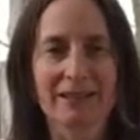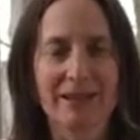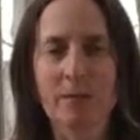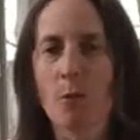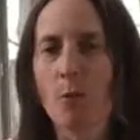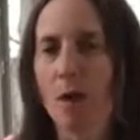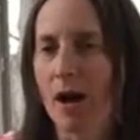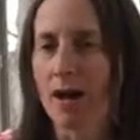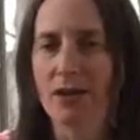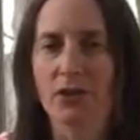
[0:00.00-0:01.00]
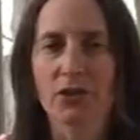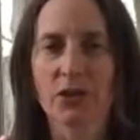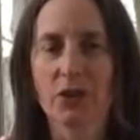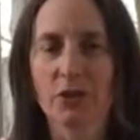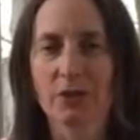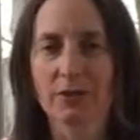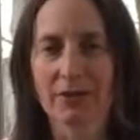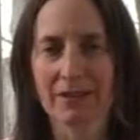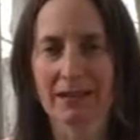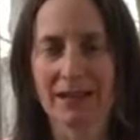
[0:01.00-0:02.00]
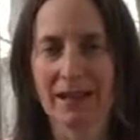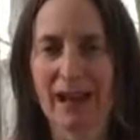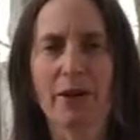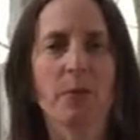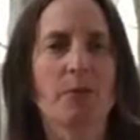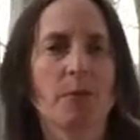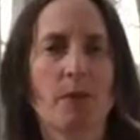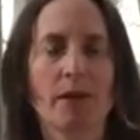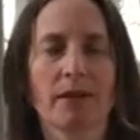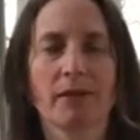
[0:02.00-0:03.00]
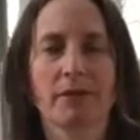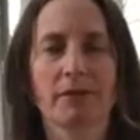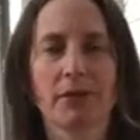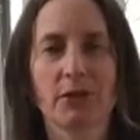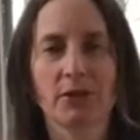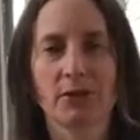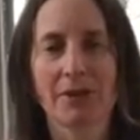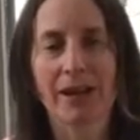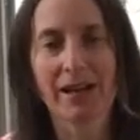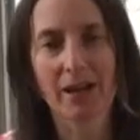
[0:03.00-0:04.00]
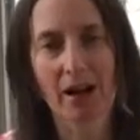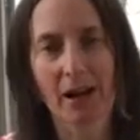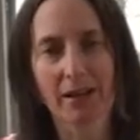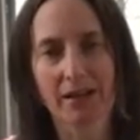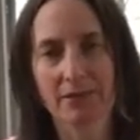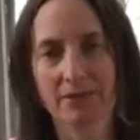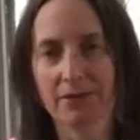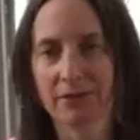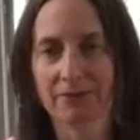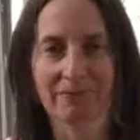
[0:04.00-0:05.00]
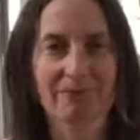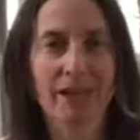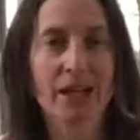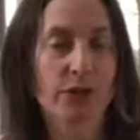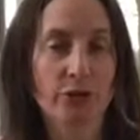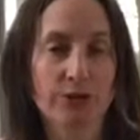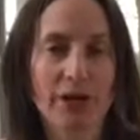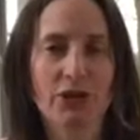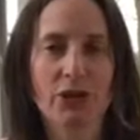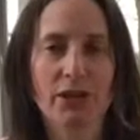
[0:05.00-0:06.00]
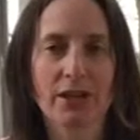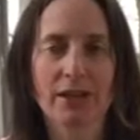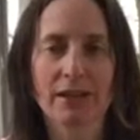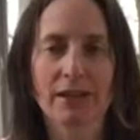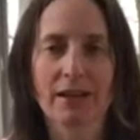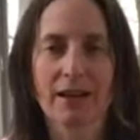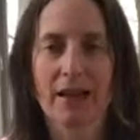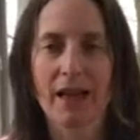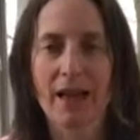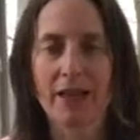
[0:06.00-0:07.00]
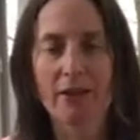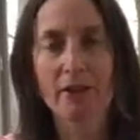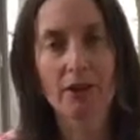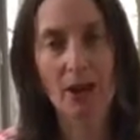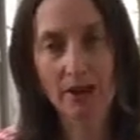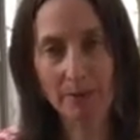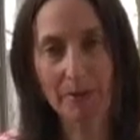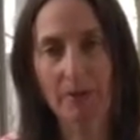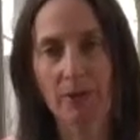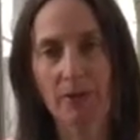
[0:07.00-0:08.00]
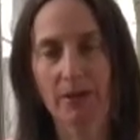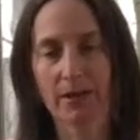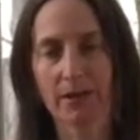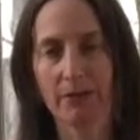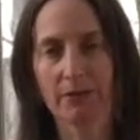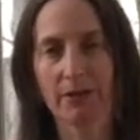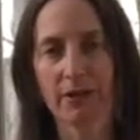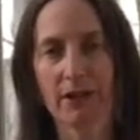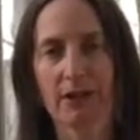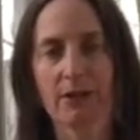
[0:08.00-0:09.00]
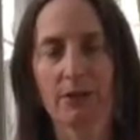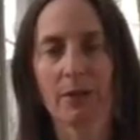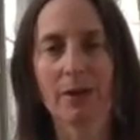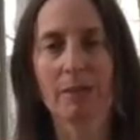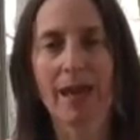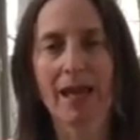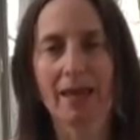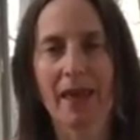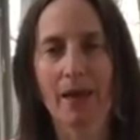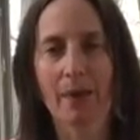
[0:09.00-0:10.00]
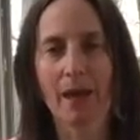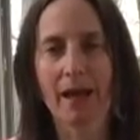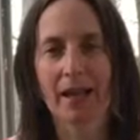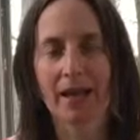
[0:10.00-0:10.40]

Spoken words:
immobile, so unresponsive to any kind of intervention. And there are a lot of people who are suffering with pain that way.